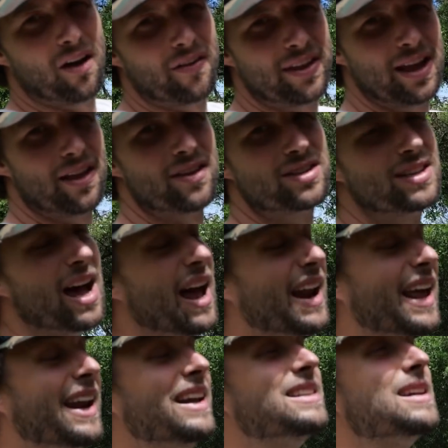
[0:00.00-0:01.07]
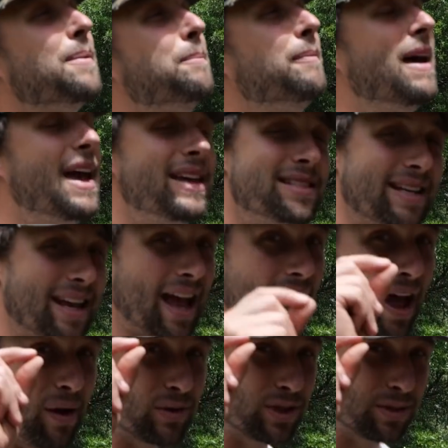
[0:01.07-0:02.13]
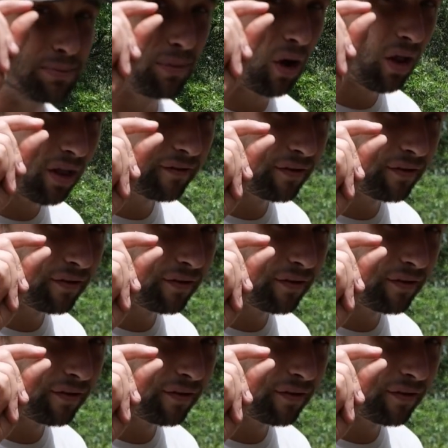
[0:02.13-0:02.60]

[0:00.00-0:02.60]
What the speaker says: on the other side. And it's amazing at how small